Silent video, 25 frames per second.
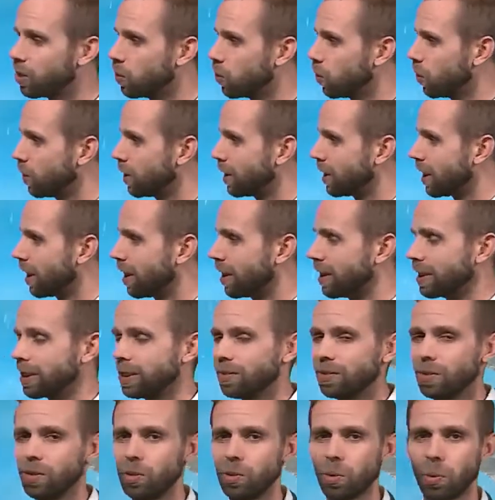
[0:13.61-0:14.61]
towards the
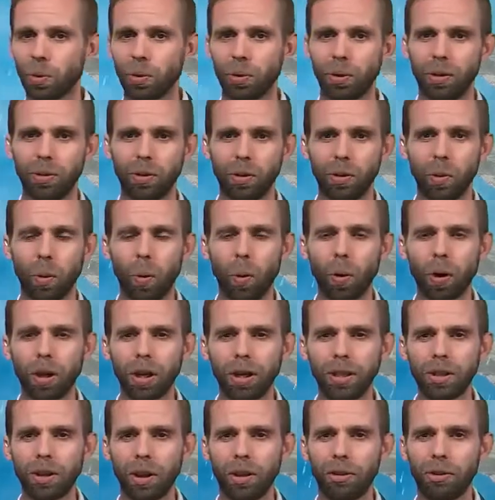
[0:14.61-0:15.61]
likes of Northland and
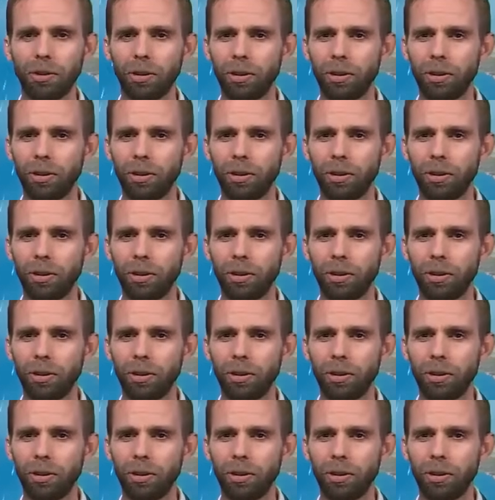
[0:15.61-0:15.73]
Auckland